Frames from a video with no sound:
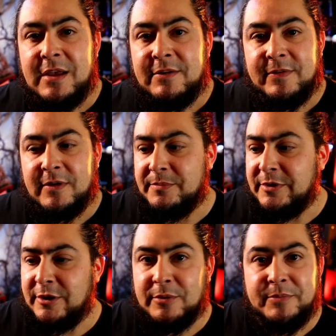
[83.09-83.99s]
from
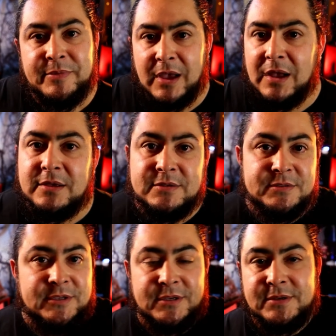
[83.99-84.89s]
you know young
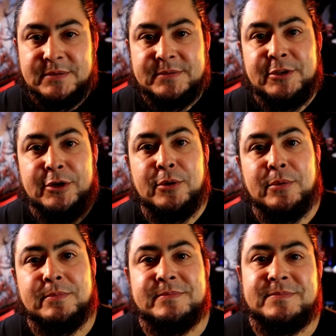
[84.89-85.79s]
to you
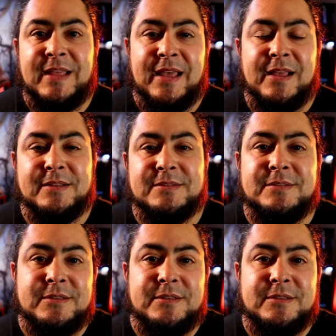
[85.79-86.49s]
know the